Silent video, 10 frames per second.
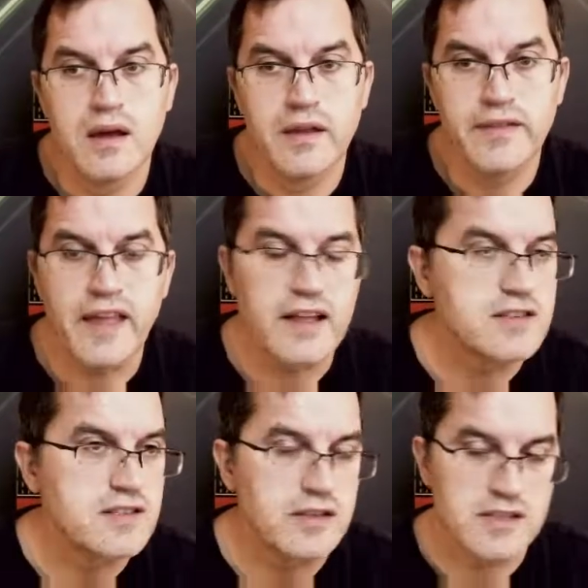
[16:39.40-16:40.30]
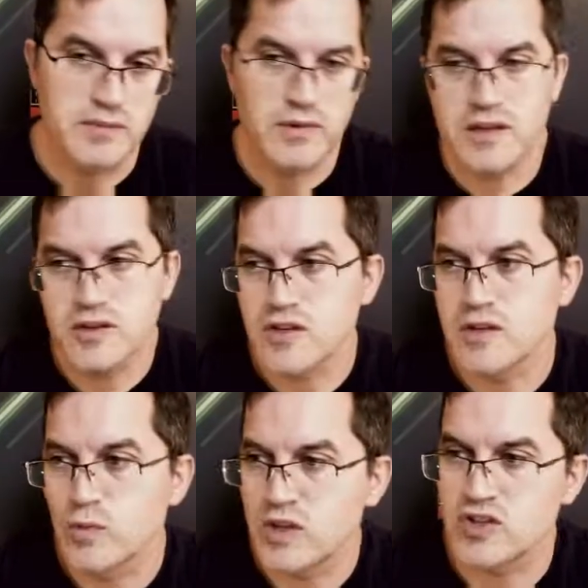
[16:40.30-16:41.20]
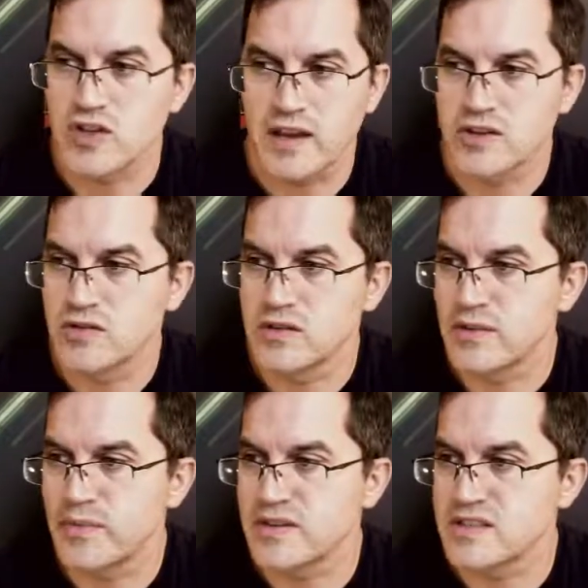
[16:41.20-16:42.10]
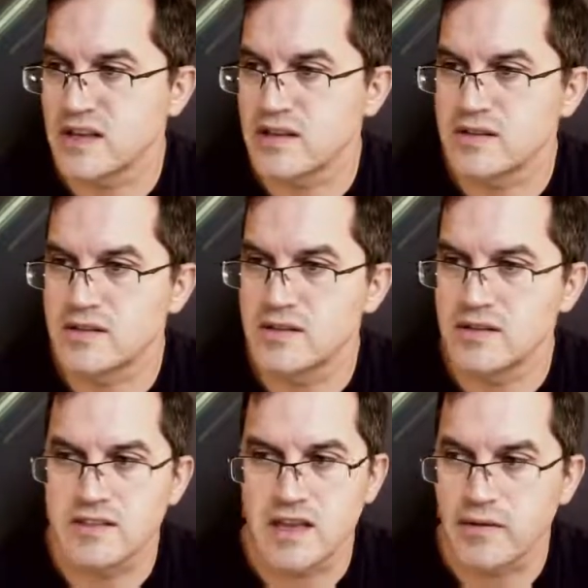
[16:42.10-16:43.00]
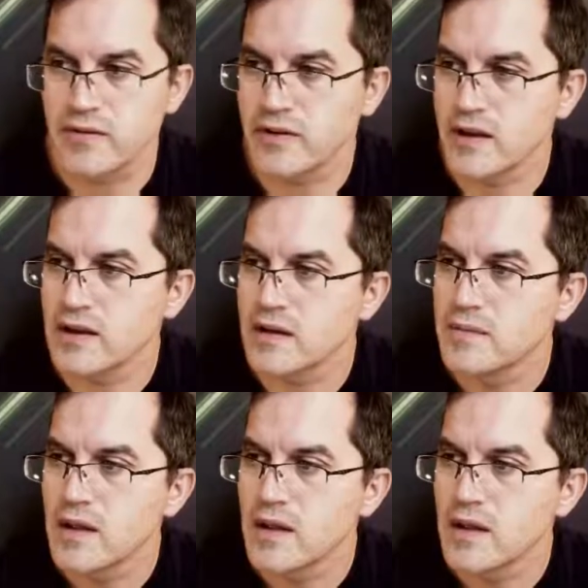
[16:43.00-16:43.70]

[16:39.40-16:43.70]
That's the simulation, which actually represents the same thing